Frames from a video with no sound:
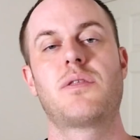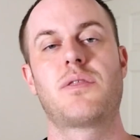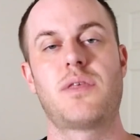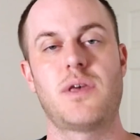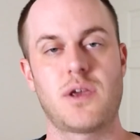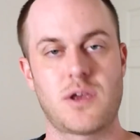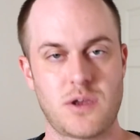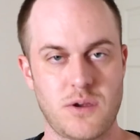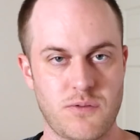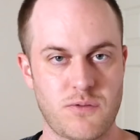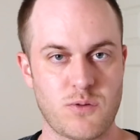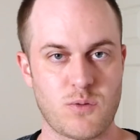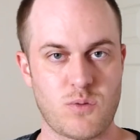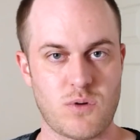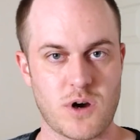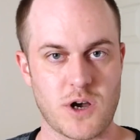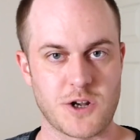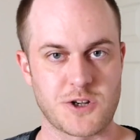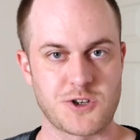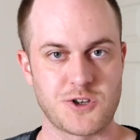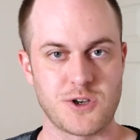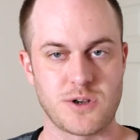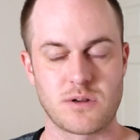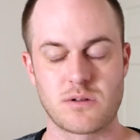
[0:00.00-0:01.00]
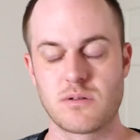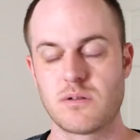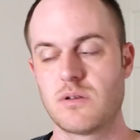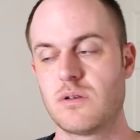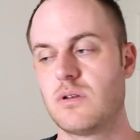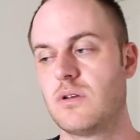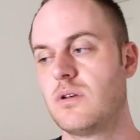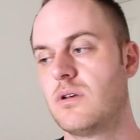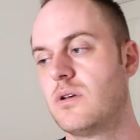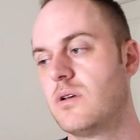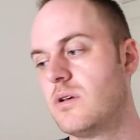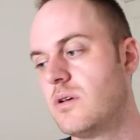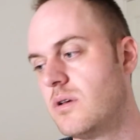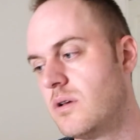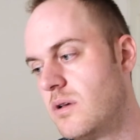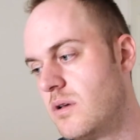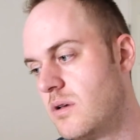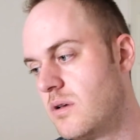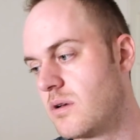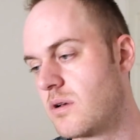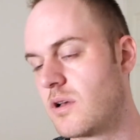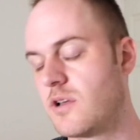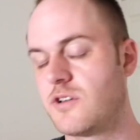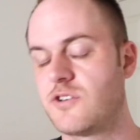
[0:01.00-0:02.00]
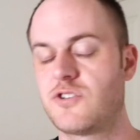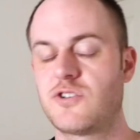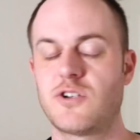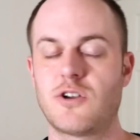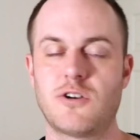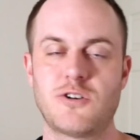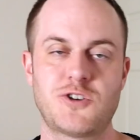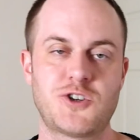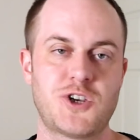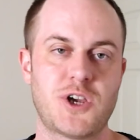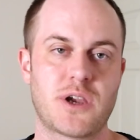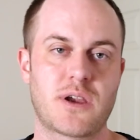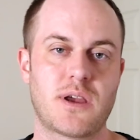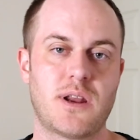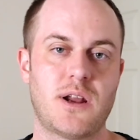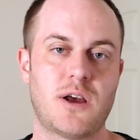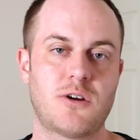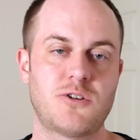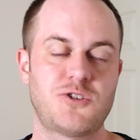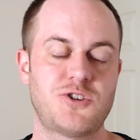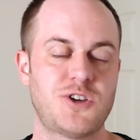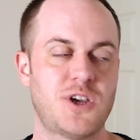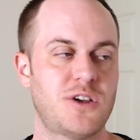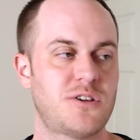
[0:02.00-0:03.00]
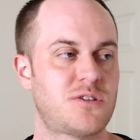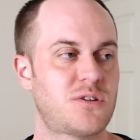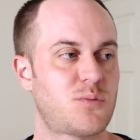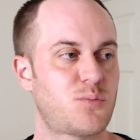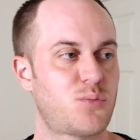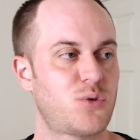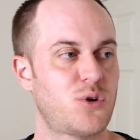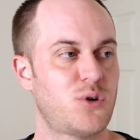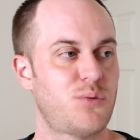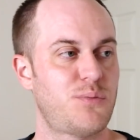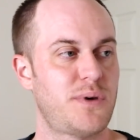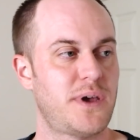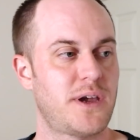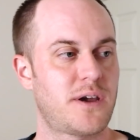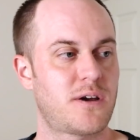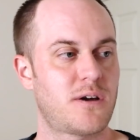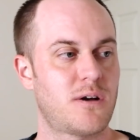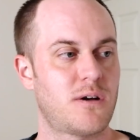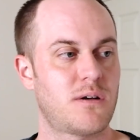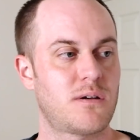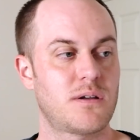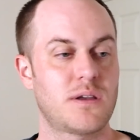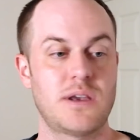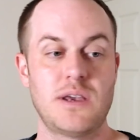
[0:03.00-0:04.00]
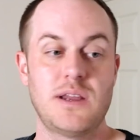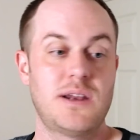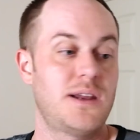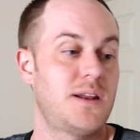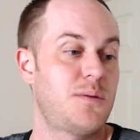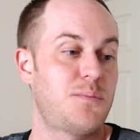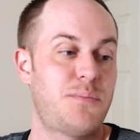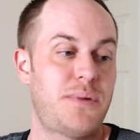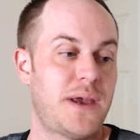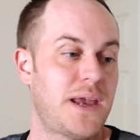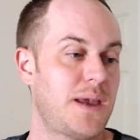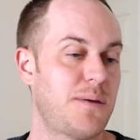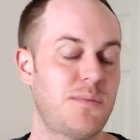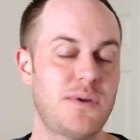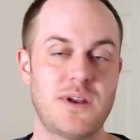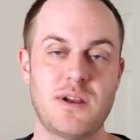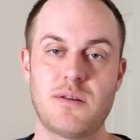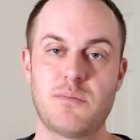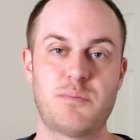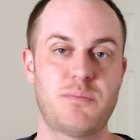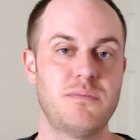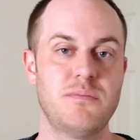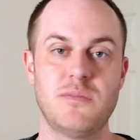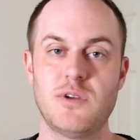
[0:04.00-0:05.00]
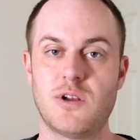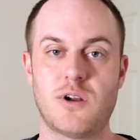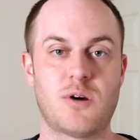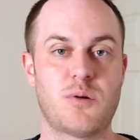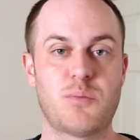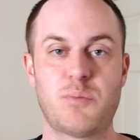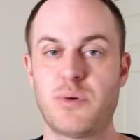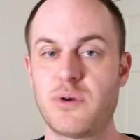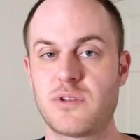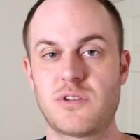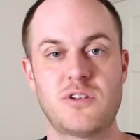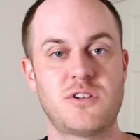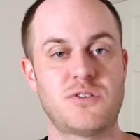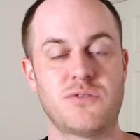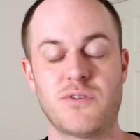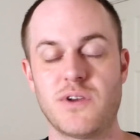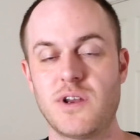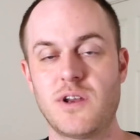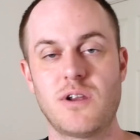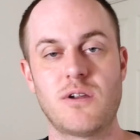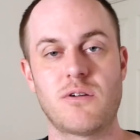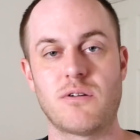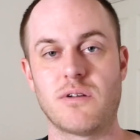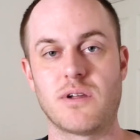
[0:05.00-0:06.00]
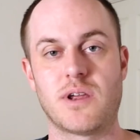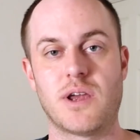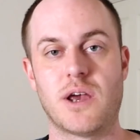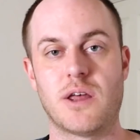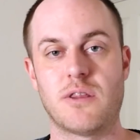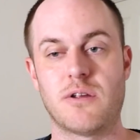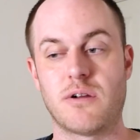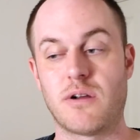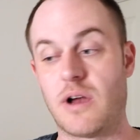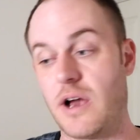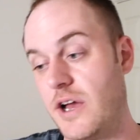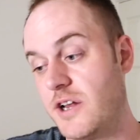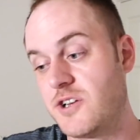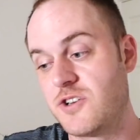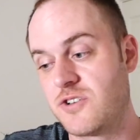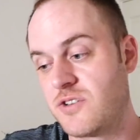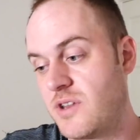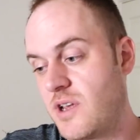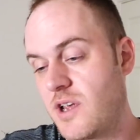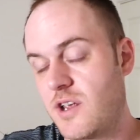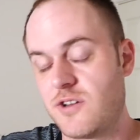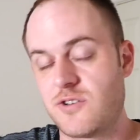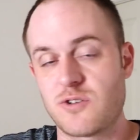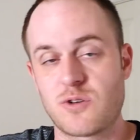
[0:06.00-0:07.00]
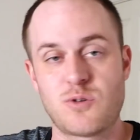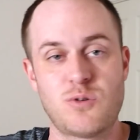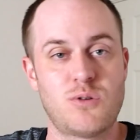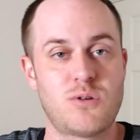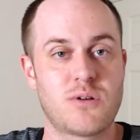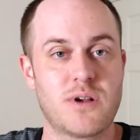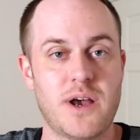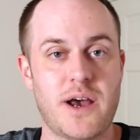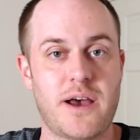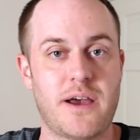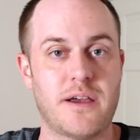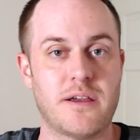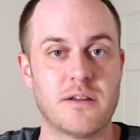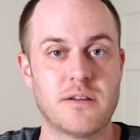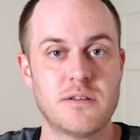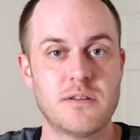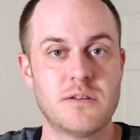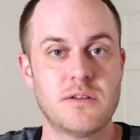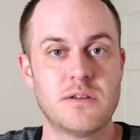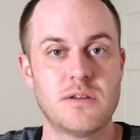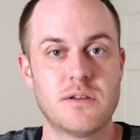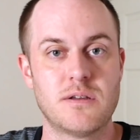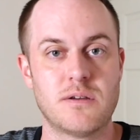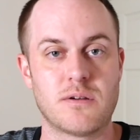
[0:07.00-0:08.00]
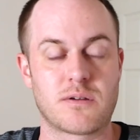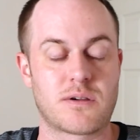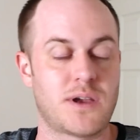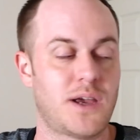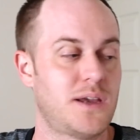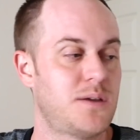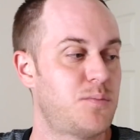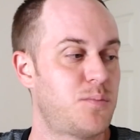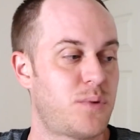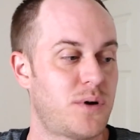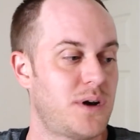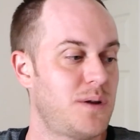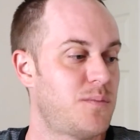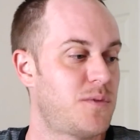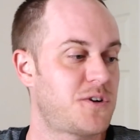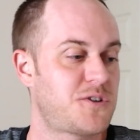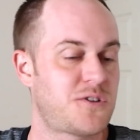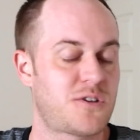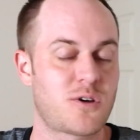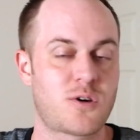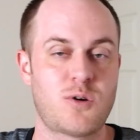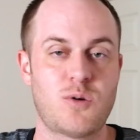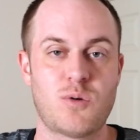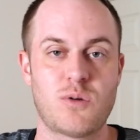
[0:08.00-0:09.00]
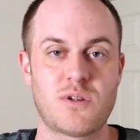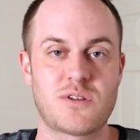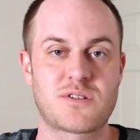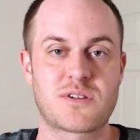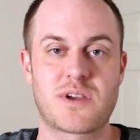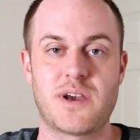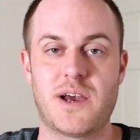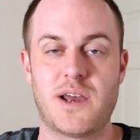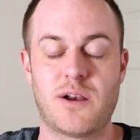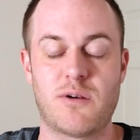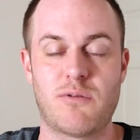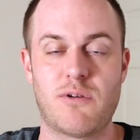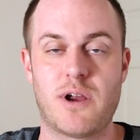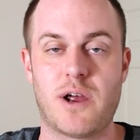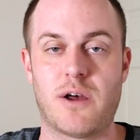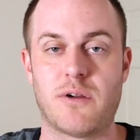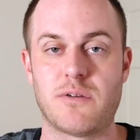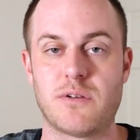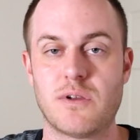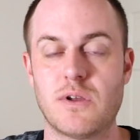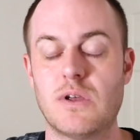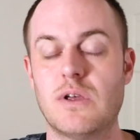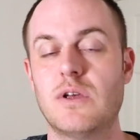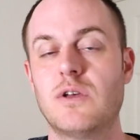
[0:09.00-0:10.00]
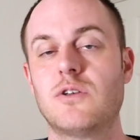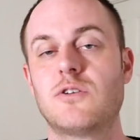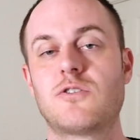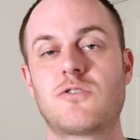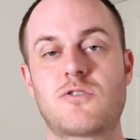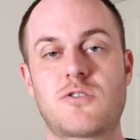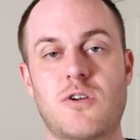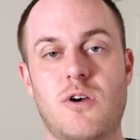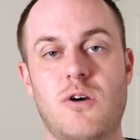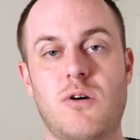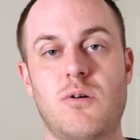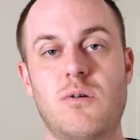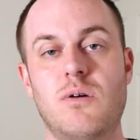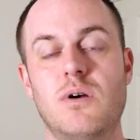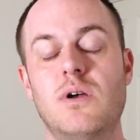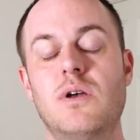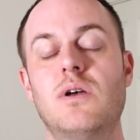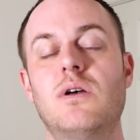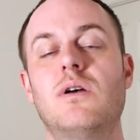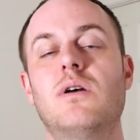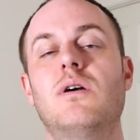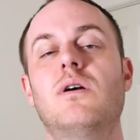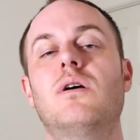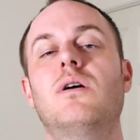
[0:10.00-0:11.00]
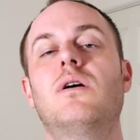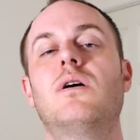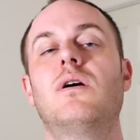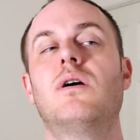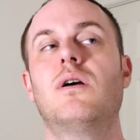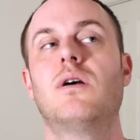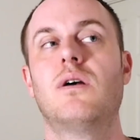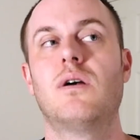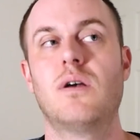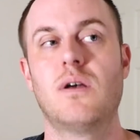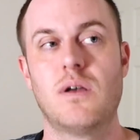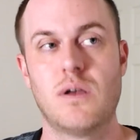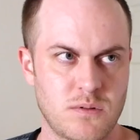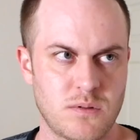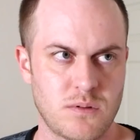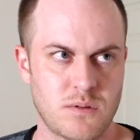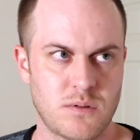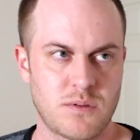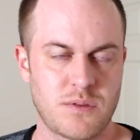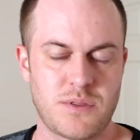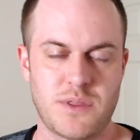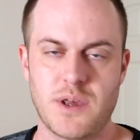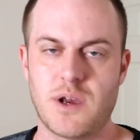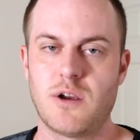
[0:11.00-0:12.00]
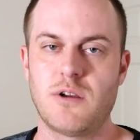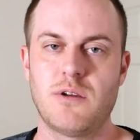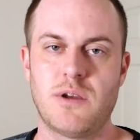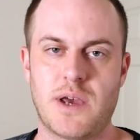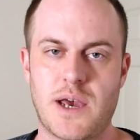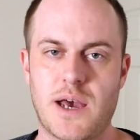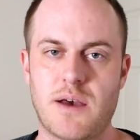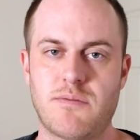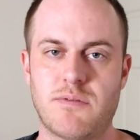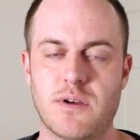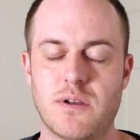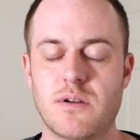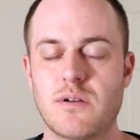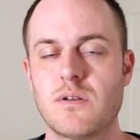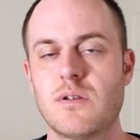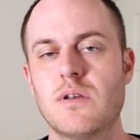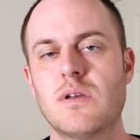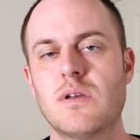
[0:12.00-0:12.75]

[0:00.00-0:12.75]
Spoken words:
Thank you for watching. Consider checking out Jason Brubaker. He didn't pay me to, put this video together. I just think he's a cool guy. Okay? Pretty much the coolest guy around. So, there you have it.